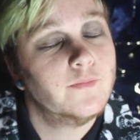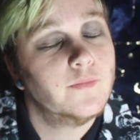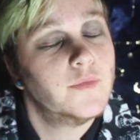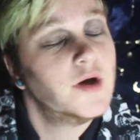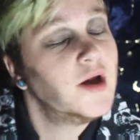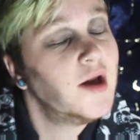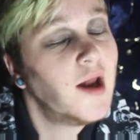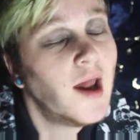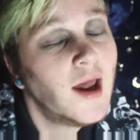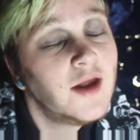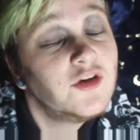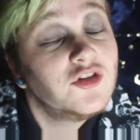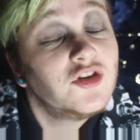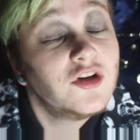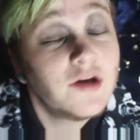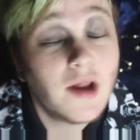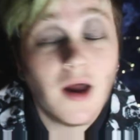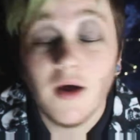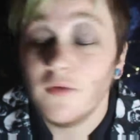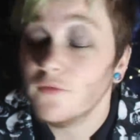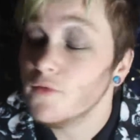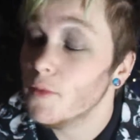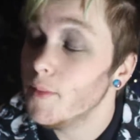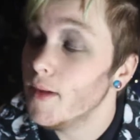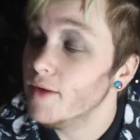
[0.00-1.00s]
I actually
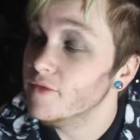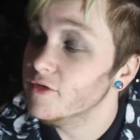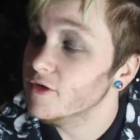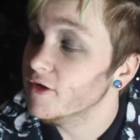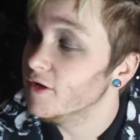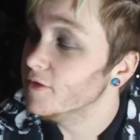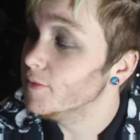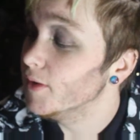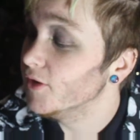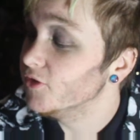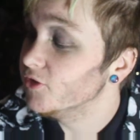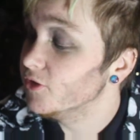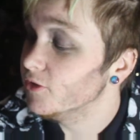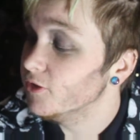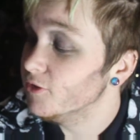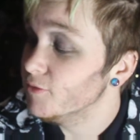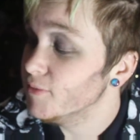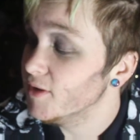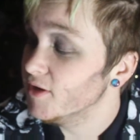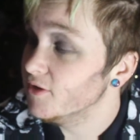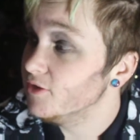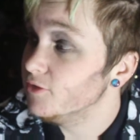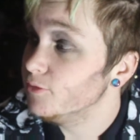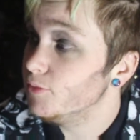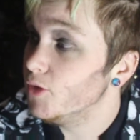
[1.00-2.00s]
can't remember very much
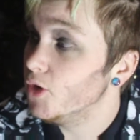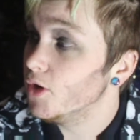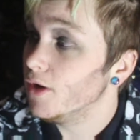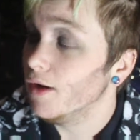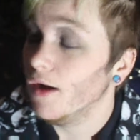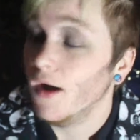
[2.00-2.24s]
about this book.